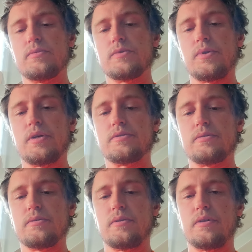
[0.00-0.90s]
So
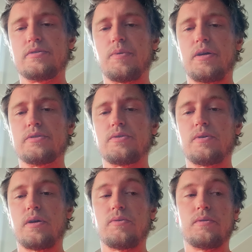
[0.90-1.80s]
that's my answer,
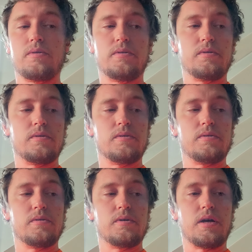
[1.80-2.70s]
and
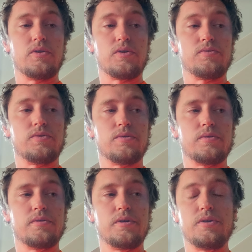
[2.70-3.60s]
I look
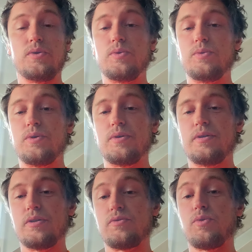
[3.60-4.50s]
forward
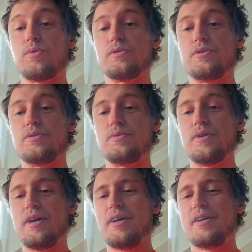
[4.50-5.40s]
to you
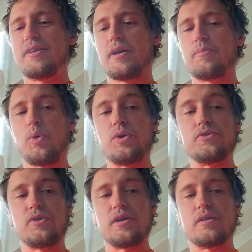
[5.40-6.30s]
like
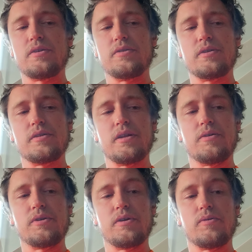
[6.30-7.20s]
pointing at anything that I
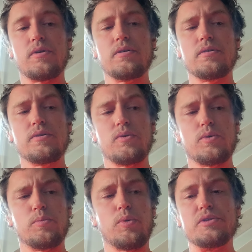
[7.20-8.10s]
would get wrong,
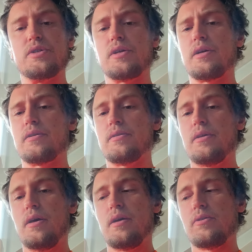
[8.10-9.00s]
or pointing at
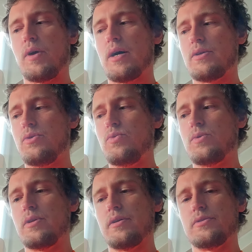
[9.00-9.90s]
how you
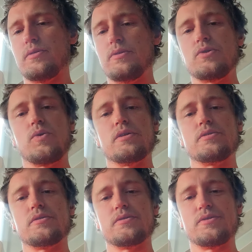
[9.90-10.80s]
would answer these
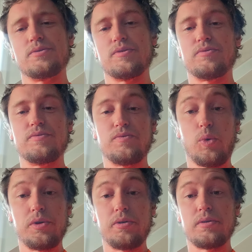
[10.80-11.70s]
questions to a
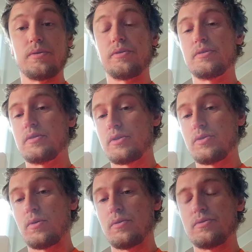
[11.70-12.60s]
4-year-old and a
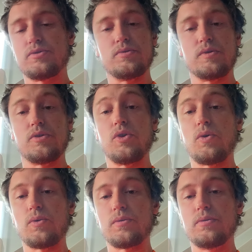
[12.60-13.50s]
6-year-old and to an
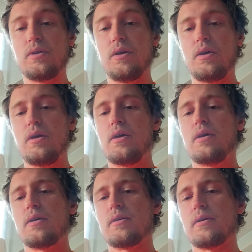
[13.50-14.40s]
adult,
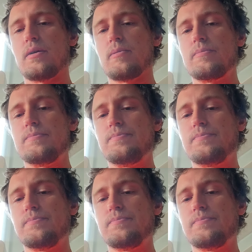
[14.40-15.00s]
and